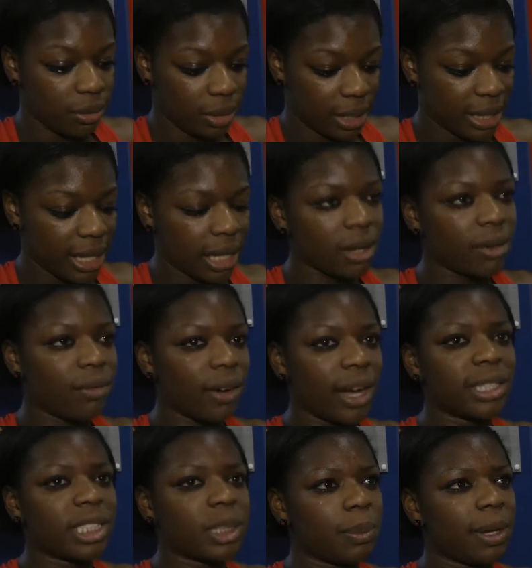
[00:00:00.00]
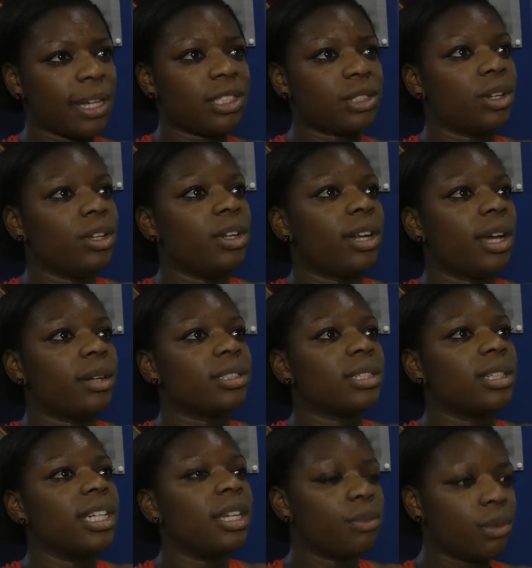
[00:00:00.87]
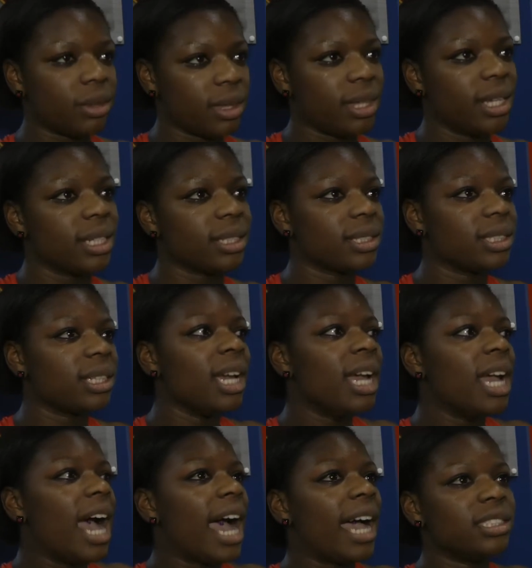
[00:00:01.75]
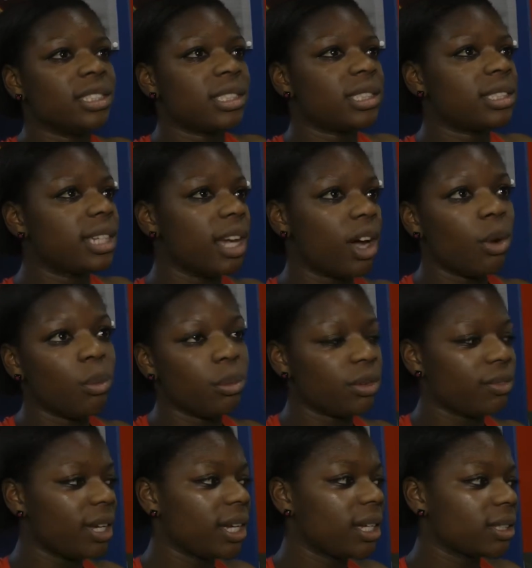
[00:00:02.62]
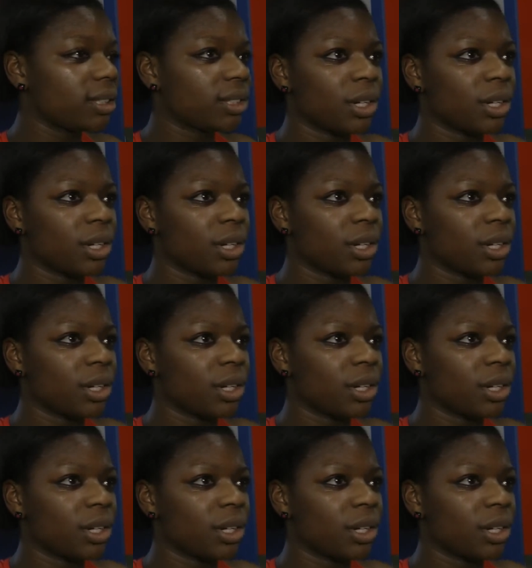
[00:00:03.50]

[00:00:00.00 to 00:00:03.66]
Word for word: in that confined space, you got to learn how to live with things and just get on with it.